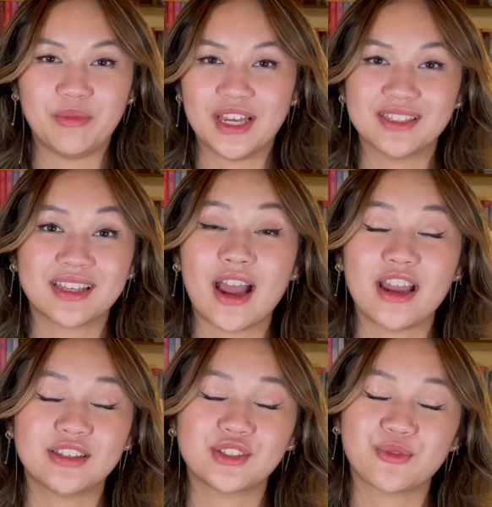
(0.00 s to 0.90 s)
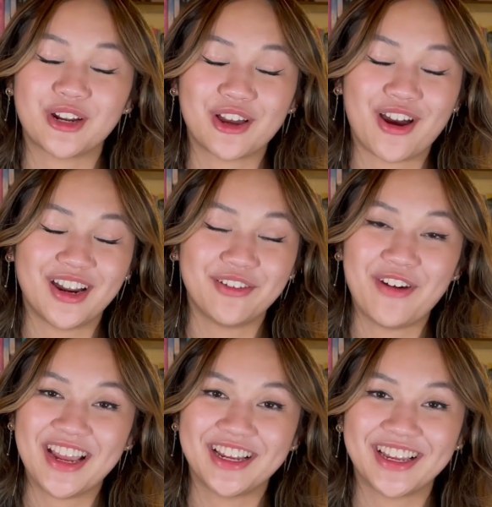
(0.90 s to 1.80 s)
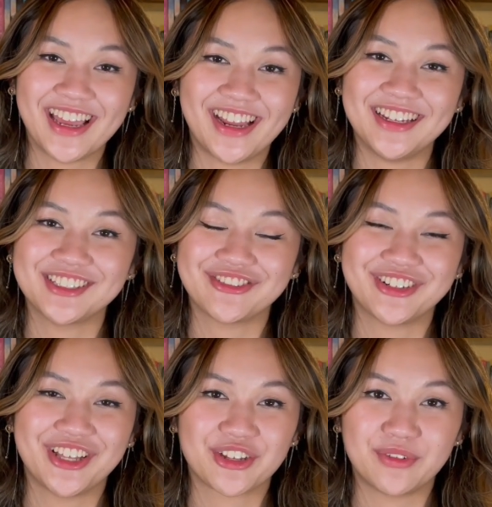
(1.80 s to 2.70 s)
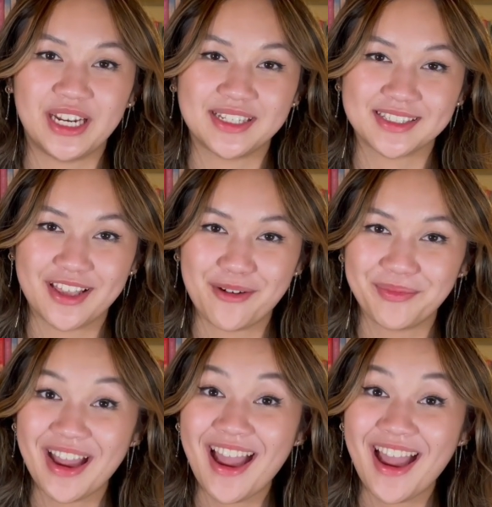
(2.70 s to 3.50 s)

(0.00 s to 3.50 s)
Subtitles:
because I swear to God, if I get into another reading slump,